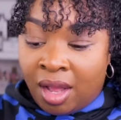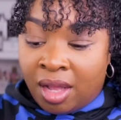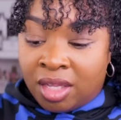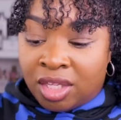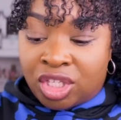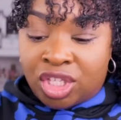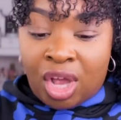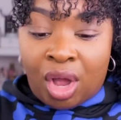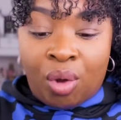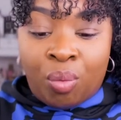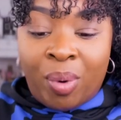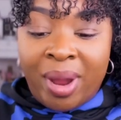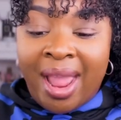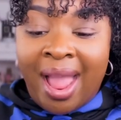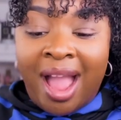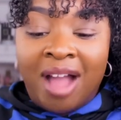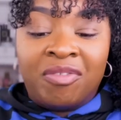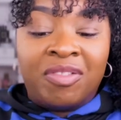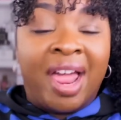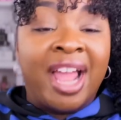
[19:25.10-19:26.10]
So we
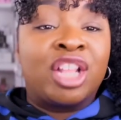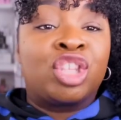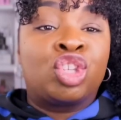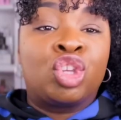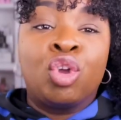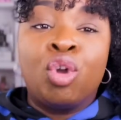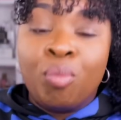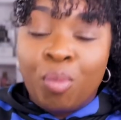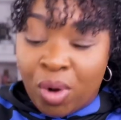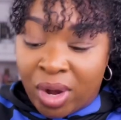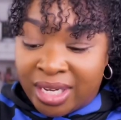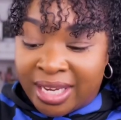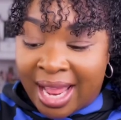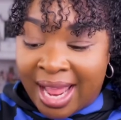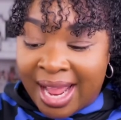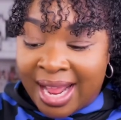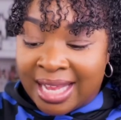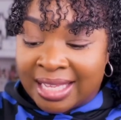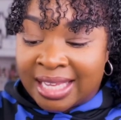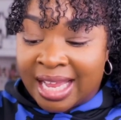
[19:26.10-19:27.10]
have like two more
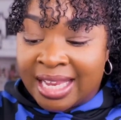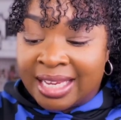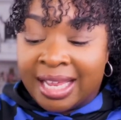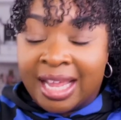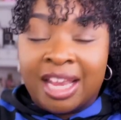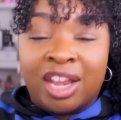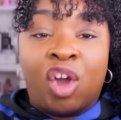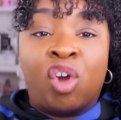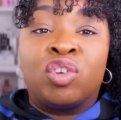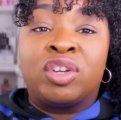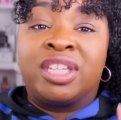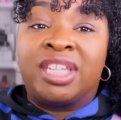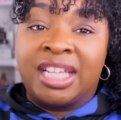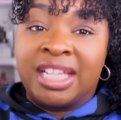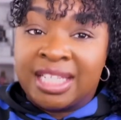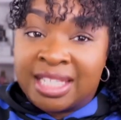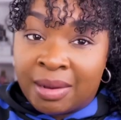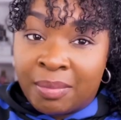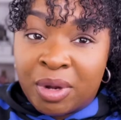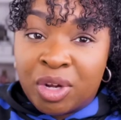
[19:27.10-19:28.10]
days. And then on
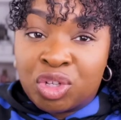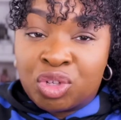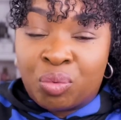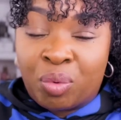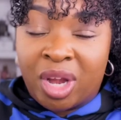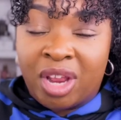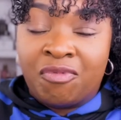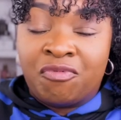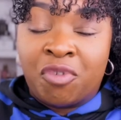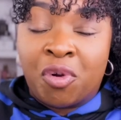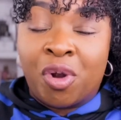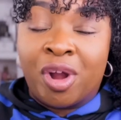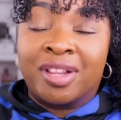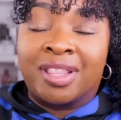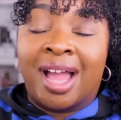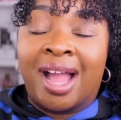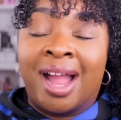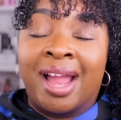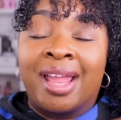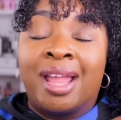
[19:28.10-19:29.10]
December the
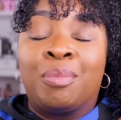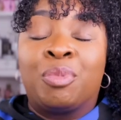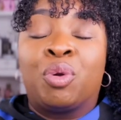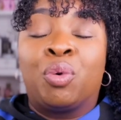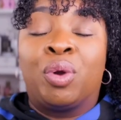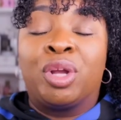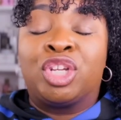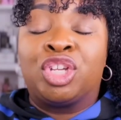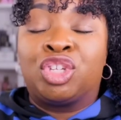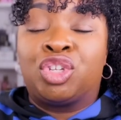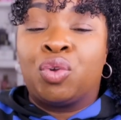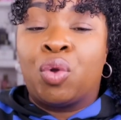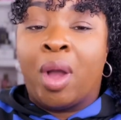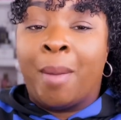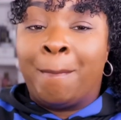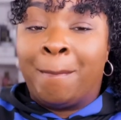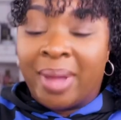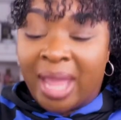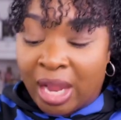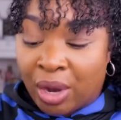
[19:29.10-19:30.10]
24th, I am going to do a
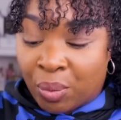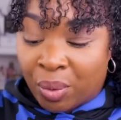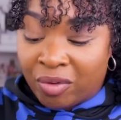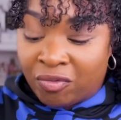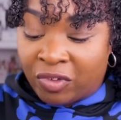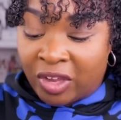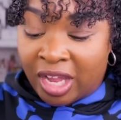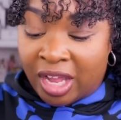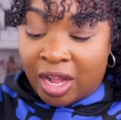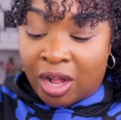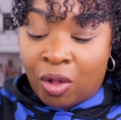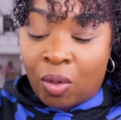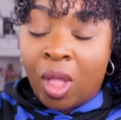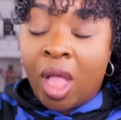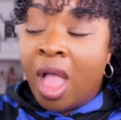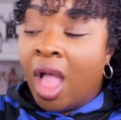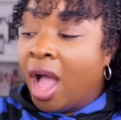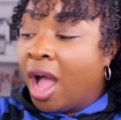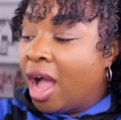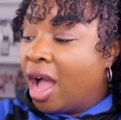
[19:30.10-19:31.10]
big reveal
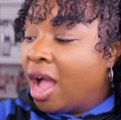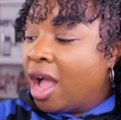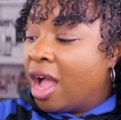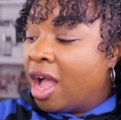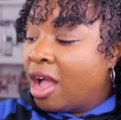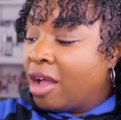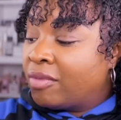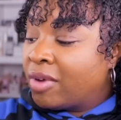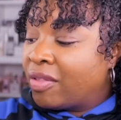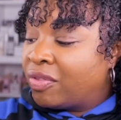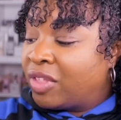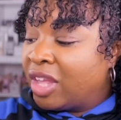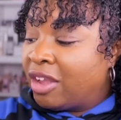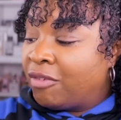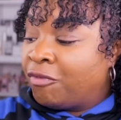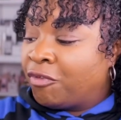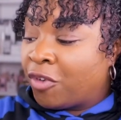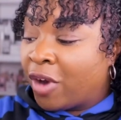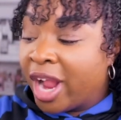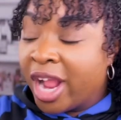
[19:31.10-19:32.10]
of
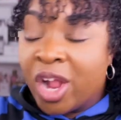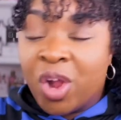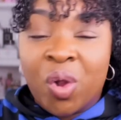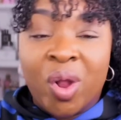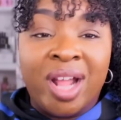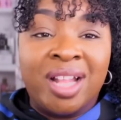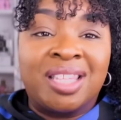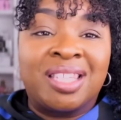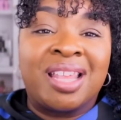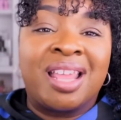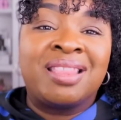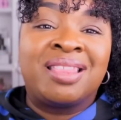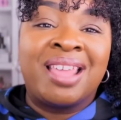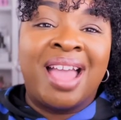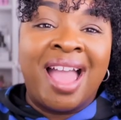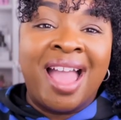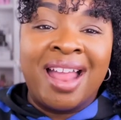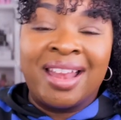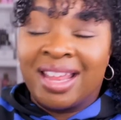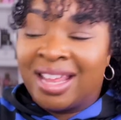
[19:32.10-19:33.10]
the fragrance
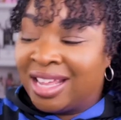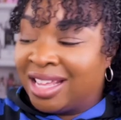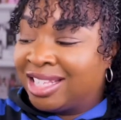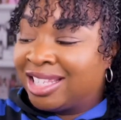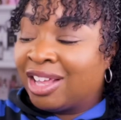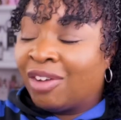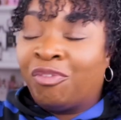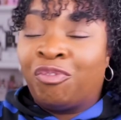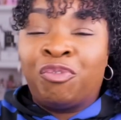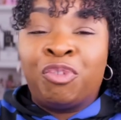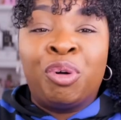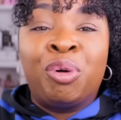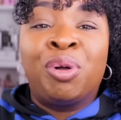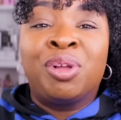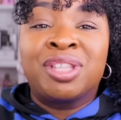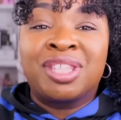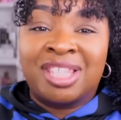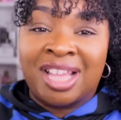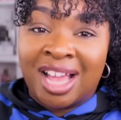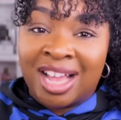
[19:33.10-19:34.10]
that is the
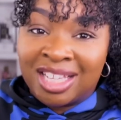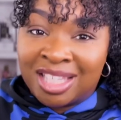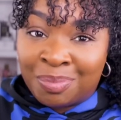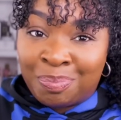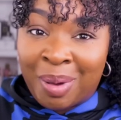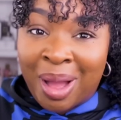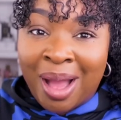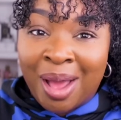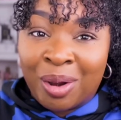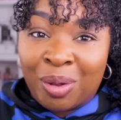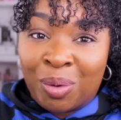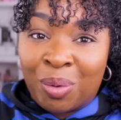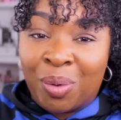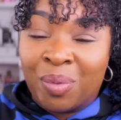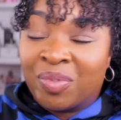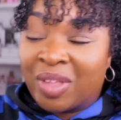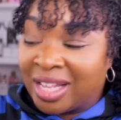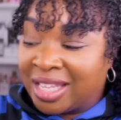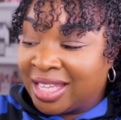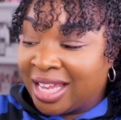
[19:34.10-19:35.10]
full size bottle
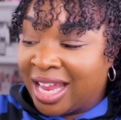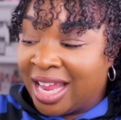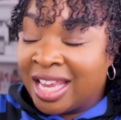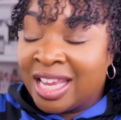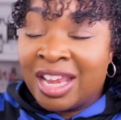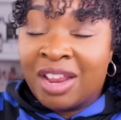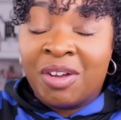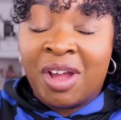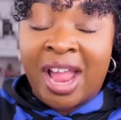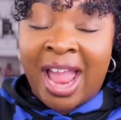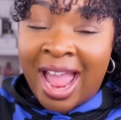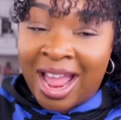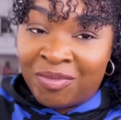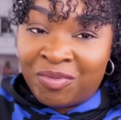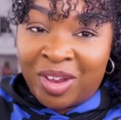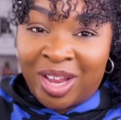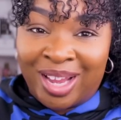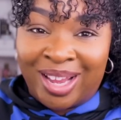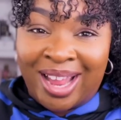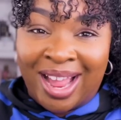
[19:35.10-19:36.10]
that's in the
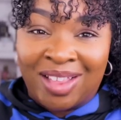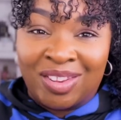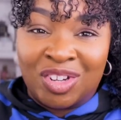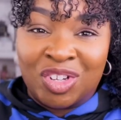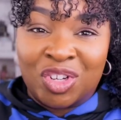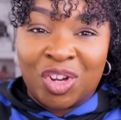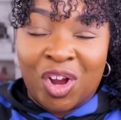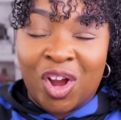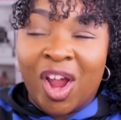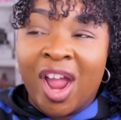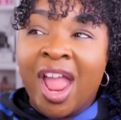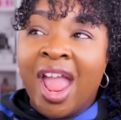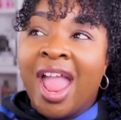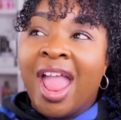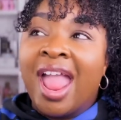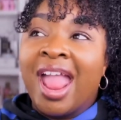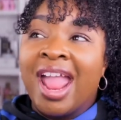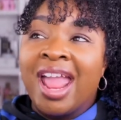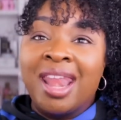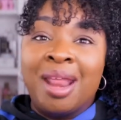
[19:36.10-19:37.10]
advent calendar.
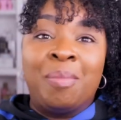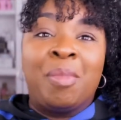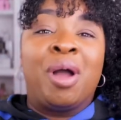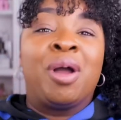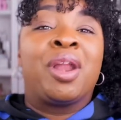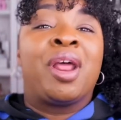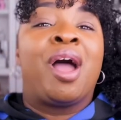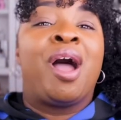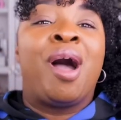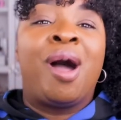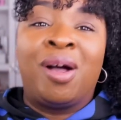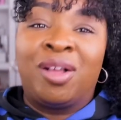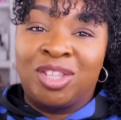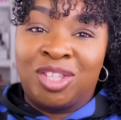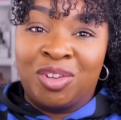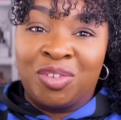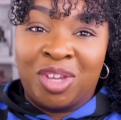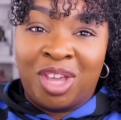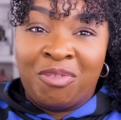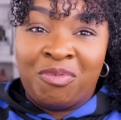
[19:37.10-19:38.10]
And I'm going to
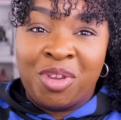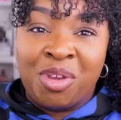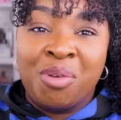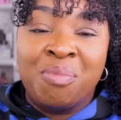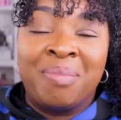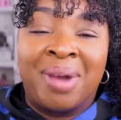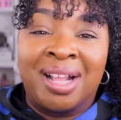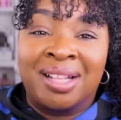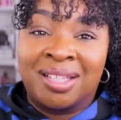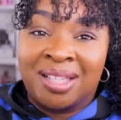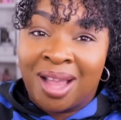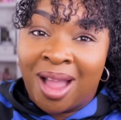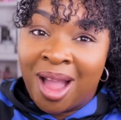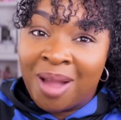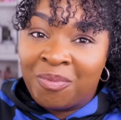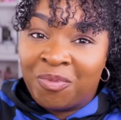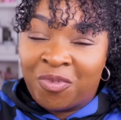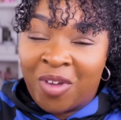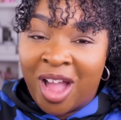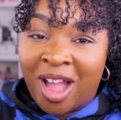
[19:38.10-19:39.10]
also give you my
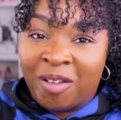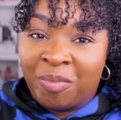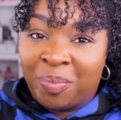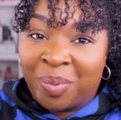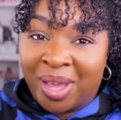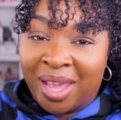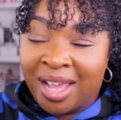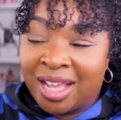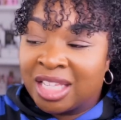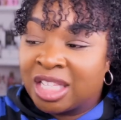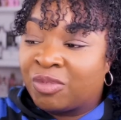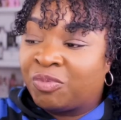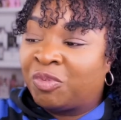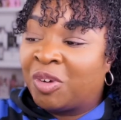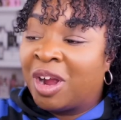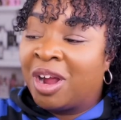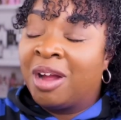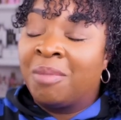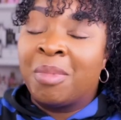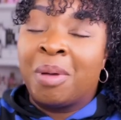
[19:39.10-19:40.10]
top five picks
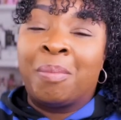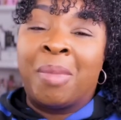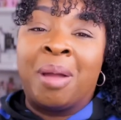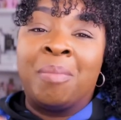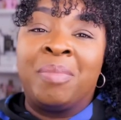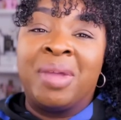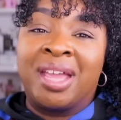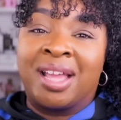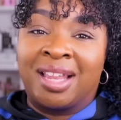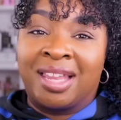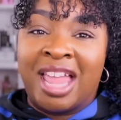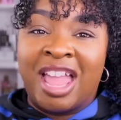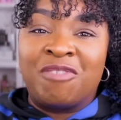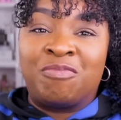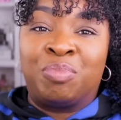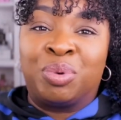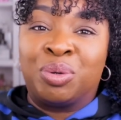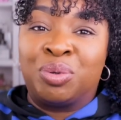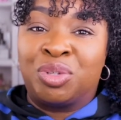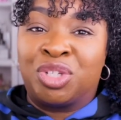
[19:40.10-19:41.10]
from my
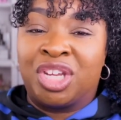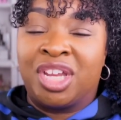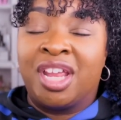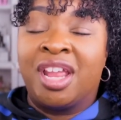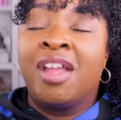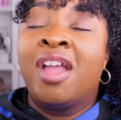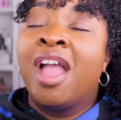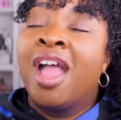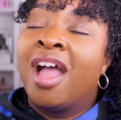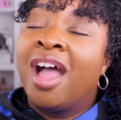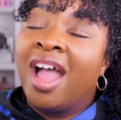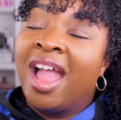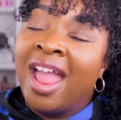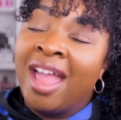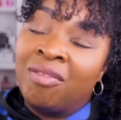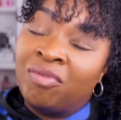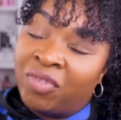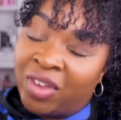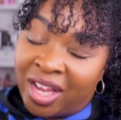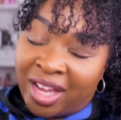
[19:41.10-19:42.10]
Micallef Bougie
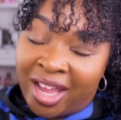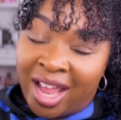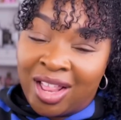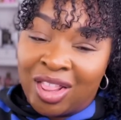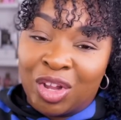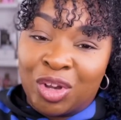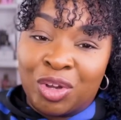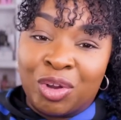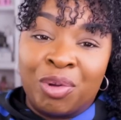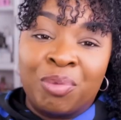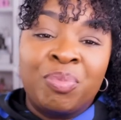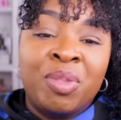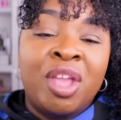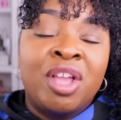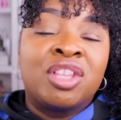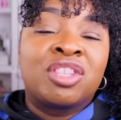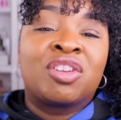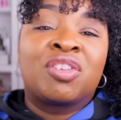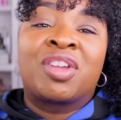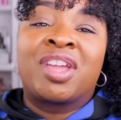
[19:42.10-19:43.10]
Advent calendar.
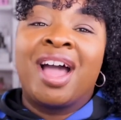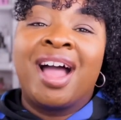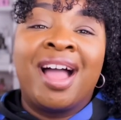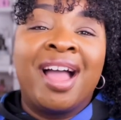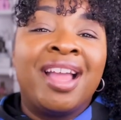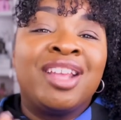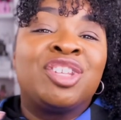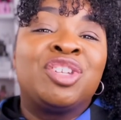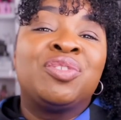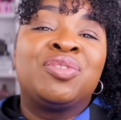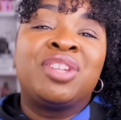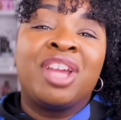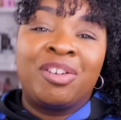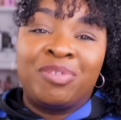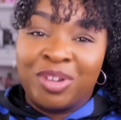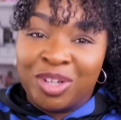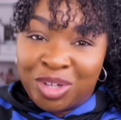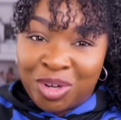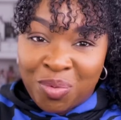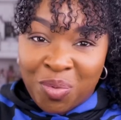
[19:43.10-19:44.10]
So guys, you
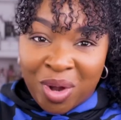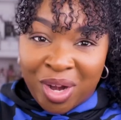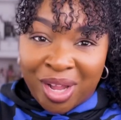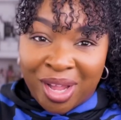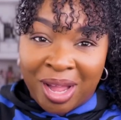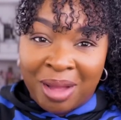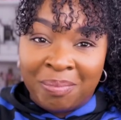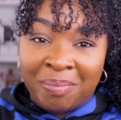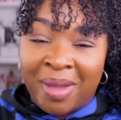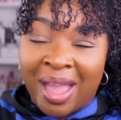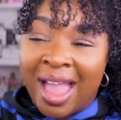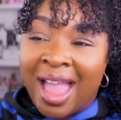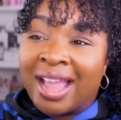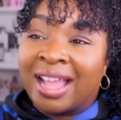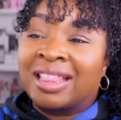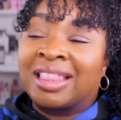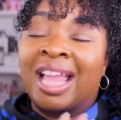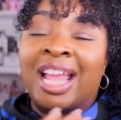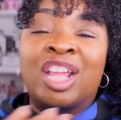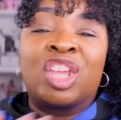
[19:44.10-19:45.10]
definitely do want to come
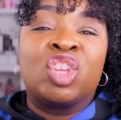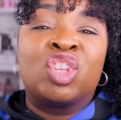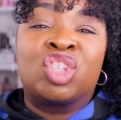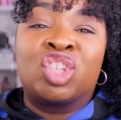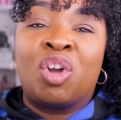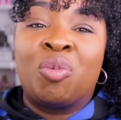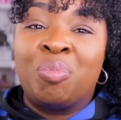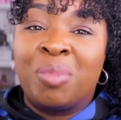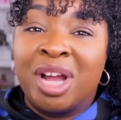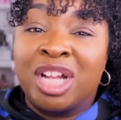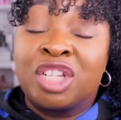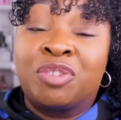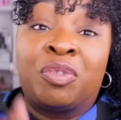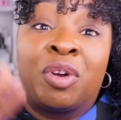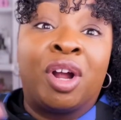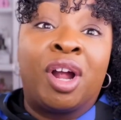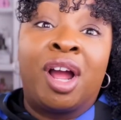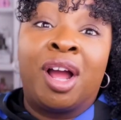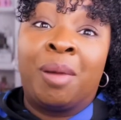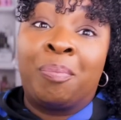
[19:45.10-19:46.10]
back. Thank you so much
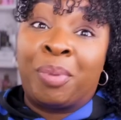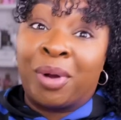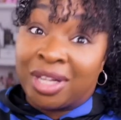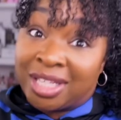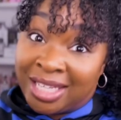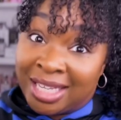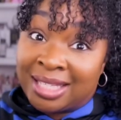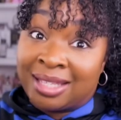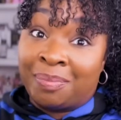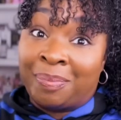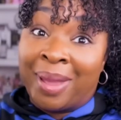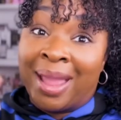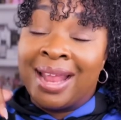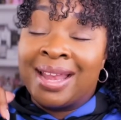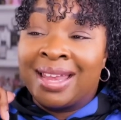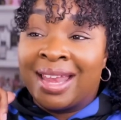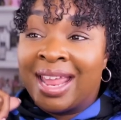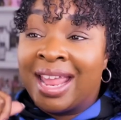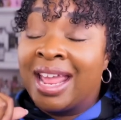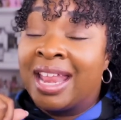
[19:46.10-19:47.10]
for
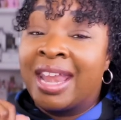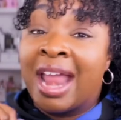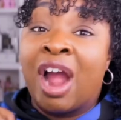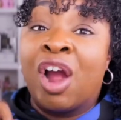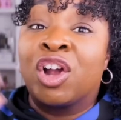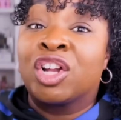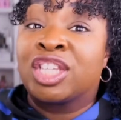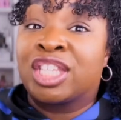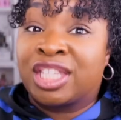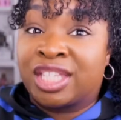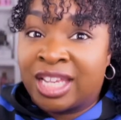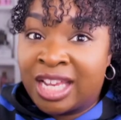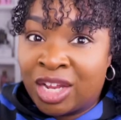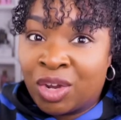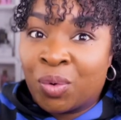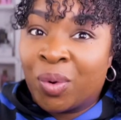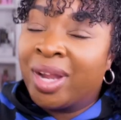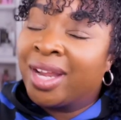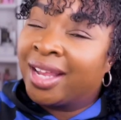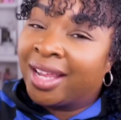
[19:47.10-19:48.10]
participating in our
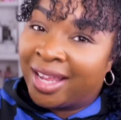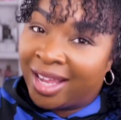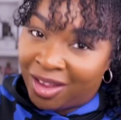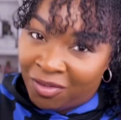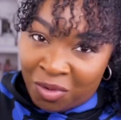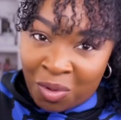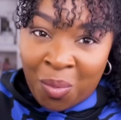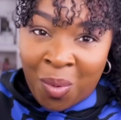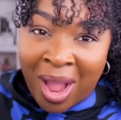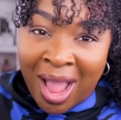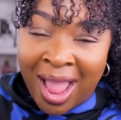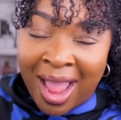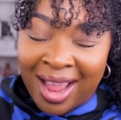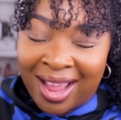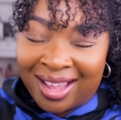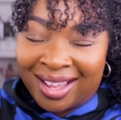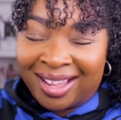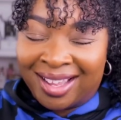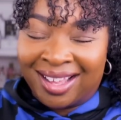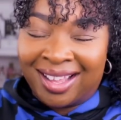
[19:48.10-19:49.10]
secret
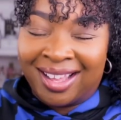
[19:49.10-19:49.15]
giveaway.